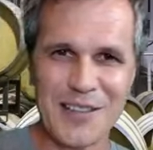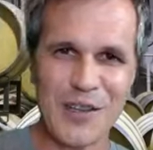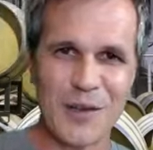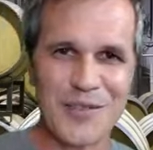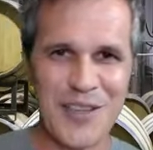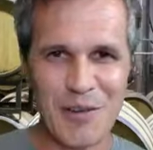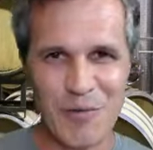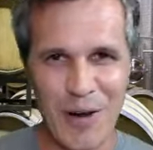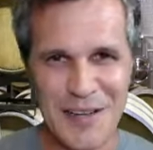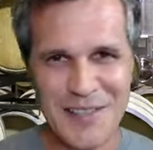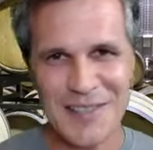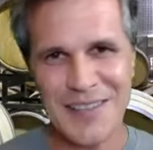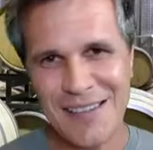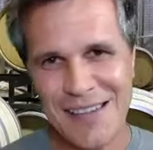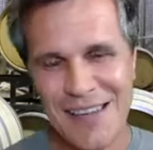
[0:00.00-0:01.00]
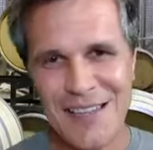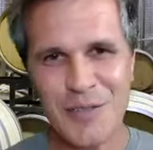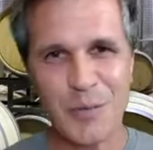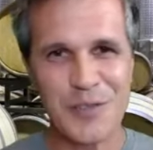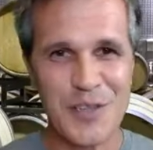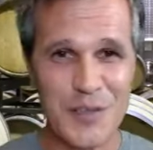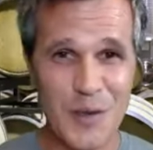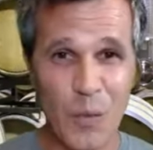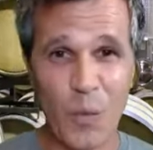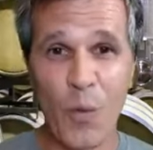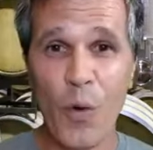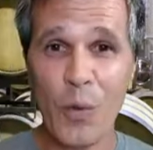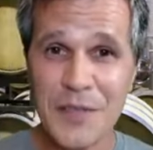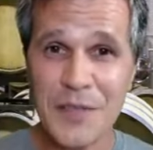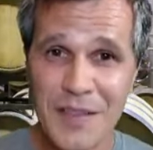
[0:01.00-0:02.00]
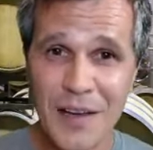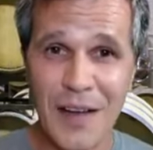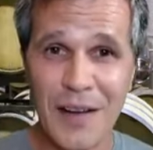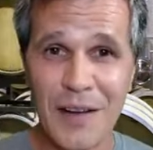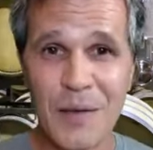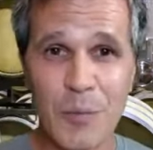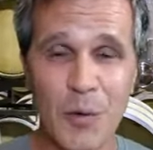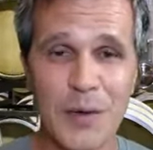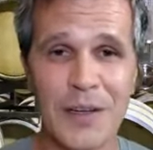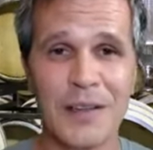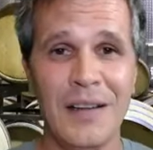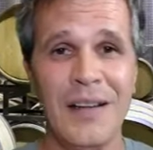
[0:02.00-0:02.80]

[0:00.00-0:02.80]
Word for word: Obviously, rises in the east, which is the warmer side in the morning.